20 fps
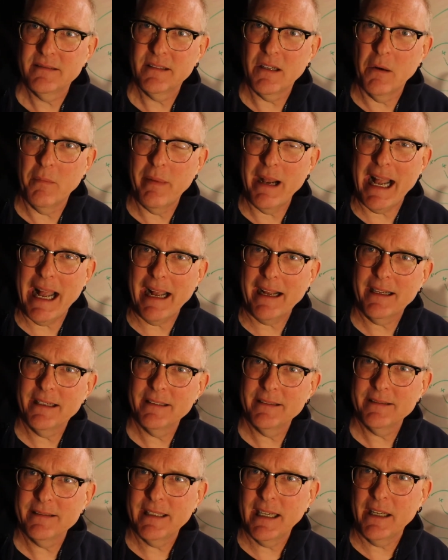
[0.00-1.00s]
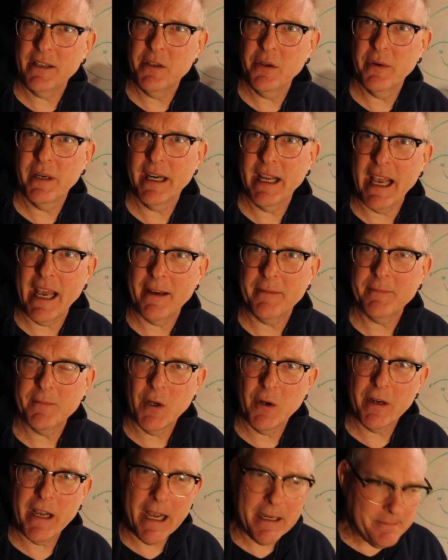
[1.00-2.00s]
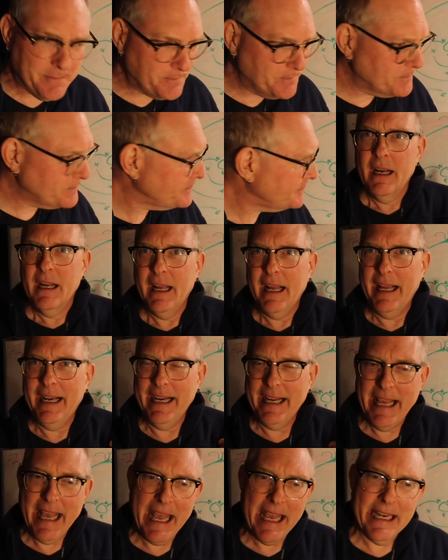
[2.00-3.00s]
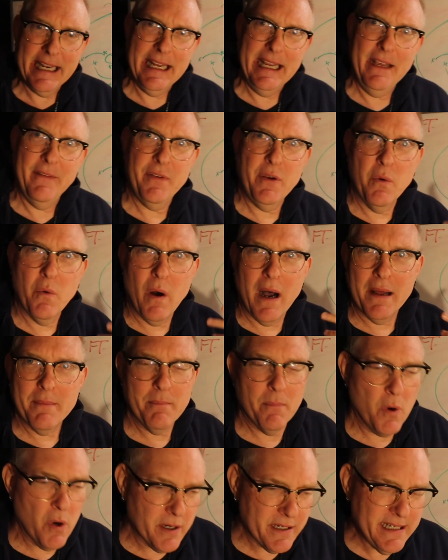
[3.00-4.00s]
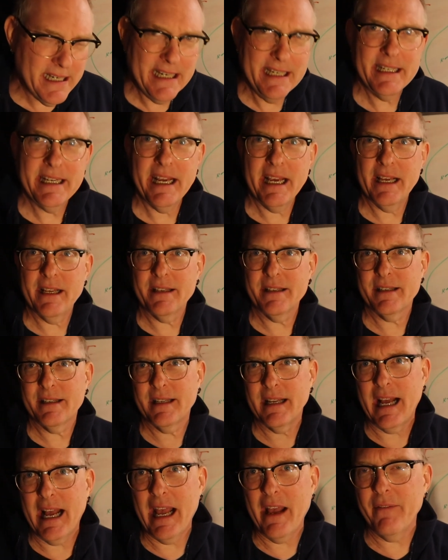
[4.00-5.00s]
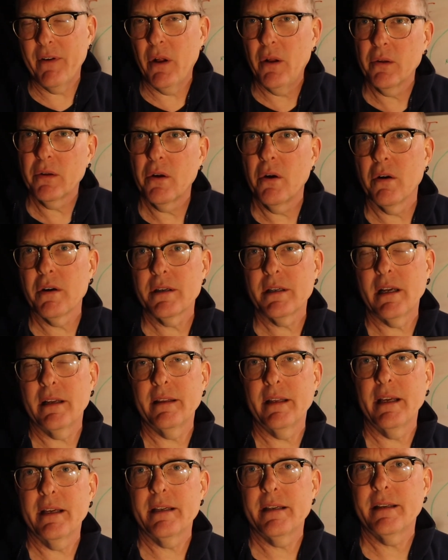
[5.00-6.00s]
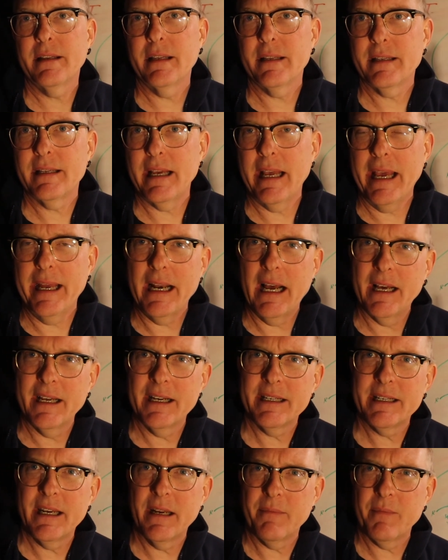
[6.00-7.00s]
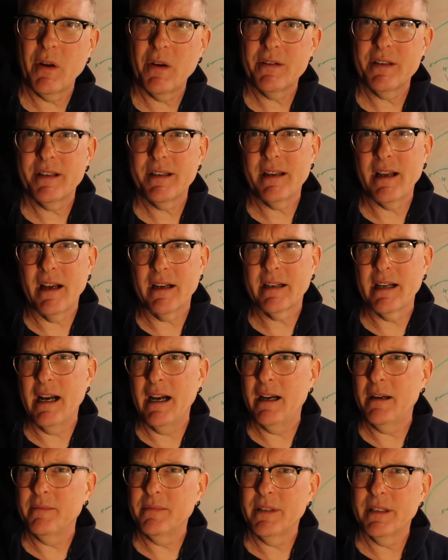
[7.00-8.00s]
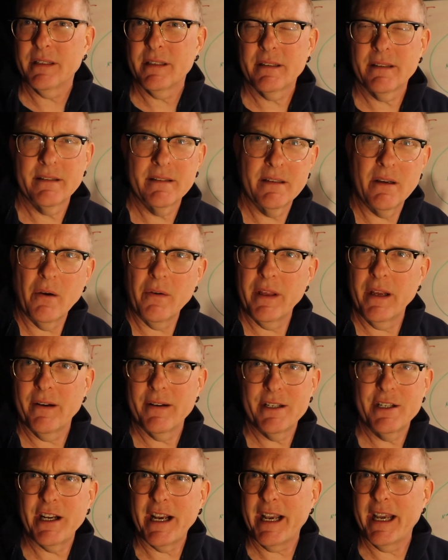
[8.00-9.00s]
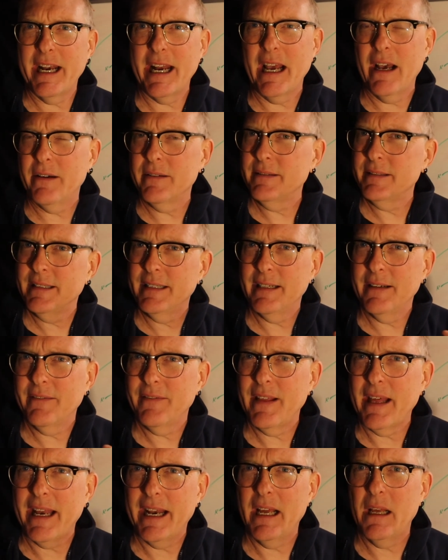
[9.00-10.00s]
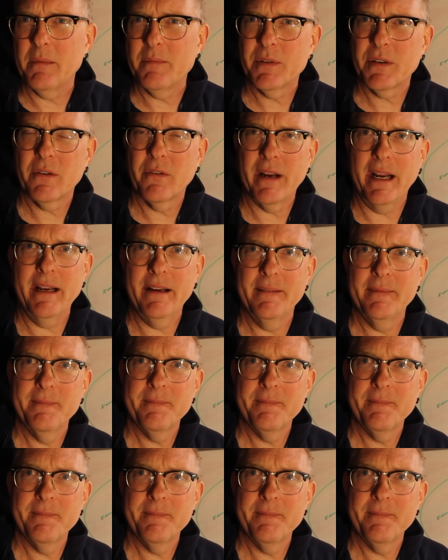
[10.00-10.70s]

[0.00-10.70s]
go back and do it again, okay? And again, if you want more details, I have a whole course on this that's at honesthypnosis.com. Just go there, check it out, and if that helps, great.